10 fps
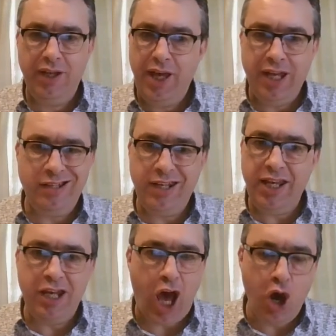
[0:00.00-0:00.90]

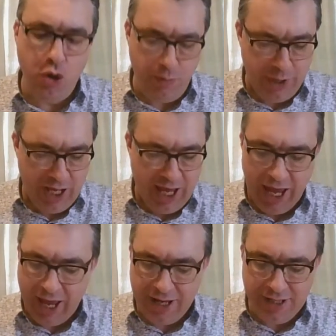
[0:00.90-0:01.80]
Indeed, hope
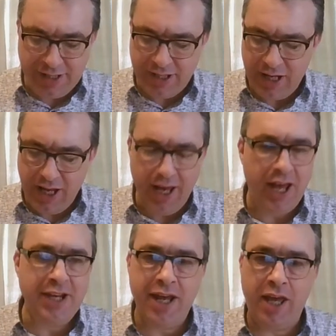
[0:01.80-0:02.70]
has
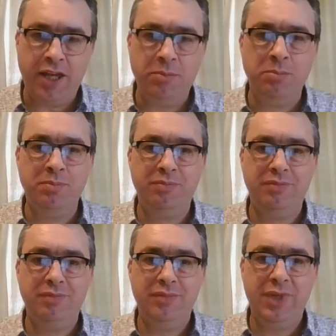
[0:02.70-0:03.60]
a name.
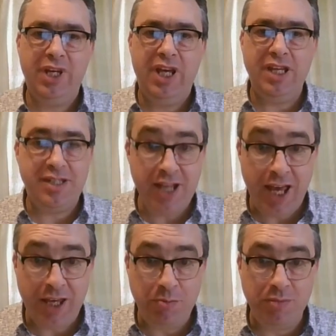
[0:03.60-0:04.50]
His
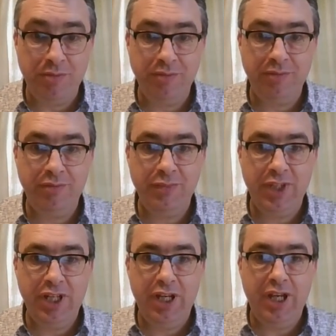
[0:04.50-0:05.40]
name
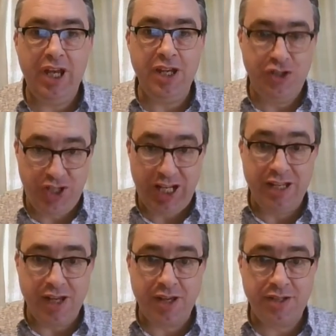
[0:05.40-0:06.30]
is
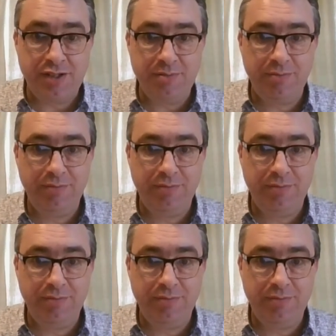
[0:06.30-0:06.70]
Jesus.